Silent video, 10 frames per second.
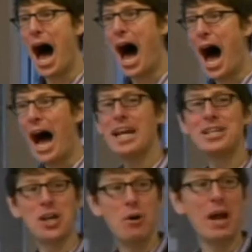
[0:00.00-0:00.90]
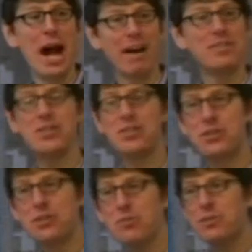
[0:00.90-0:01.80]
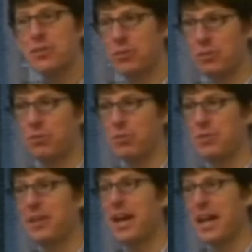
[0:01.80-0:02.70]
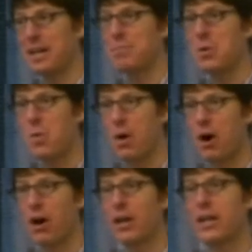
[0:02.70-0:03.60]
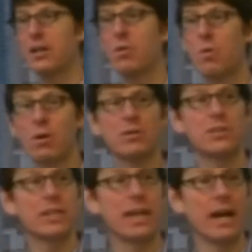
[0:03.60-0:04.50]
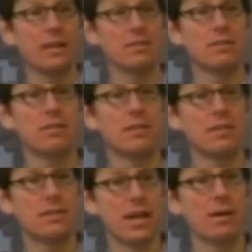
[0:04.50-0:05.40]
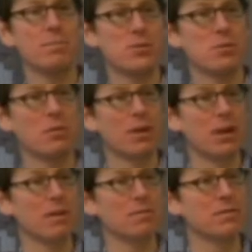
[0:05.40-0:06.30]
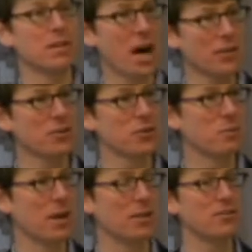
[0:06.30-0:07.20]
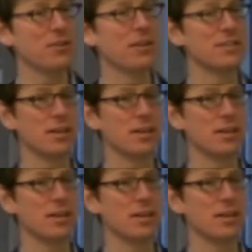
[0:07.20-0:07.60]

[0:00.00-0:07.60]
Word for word: I don't have to sue you anymore in order to get some sort of consequence,